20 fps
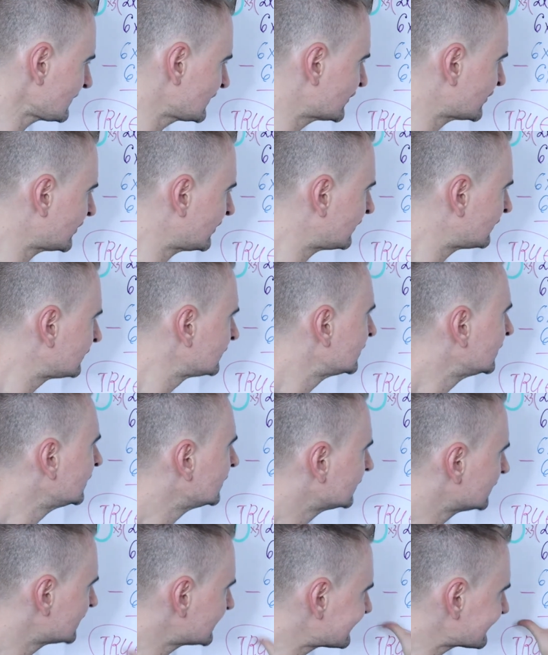So
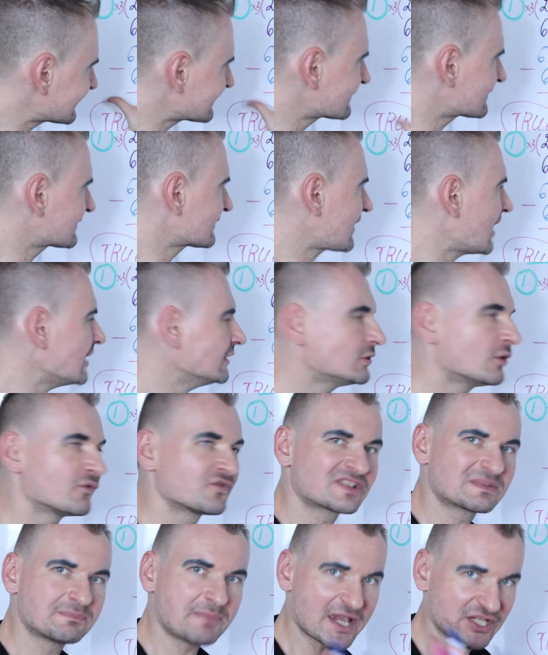this is kind
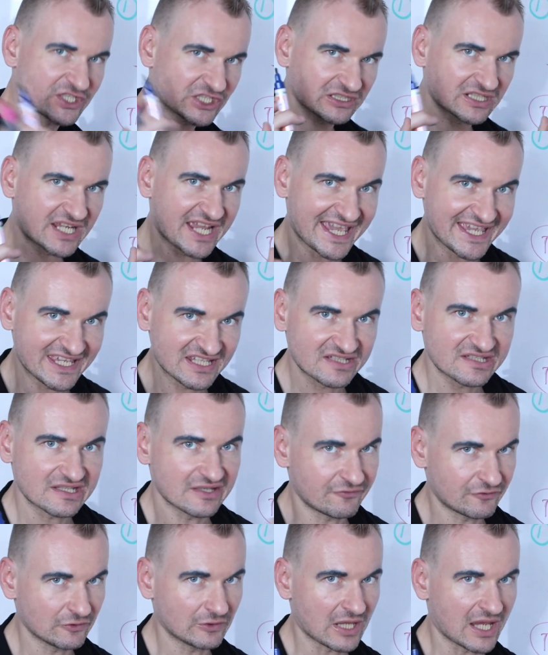of special case,
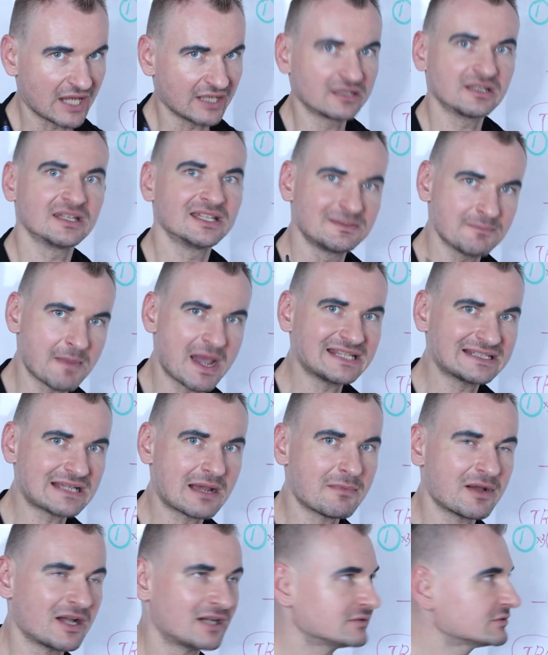if you like. It might
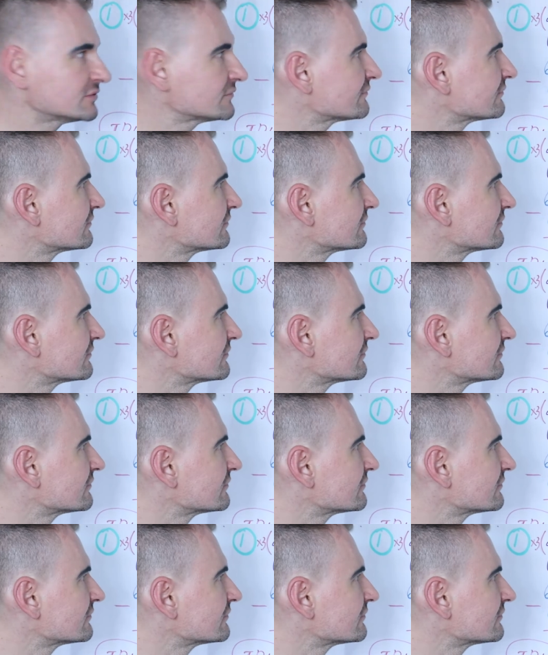come out.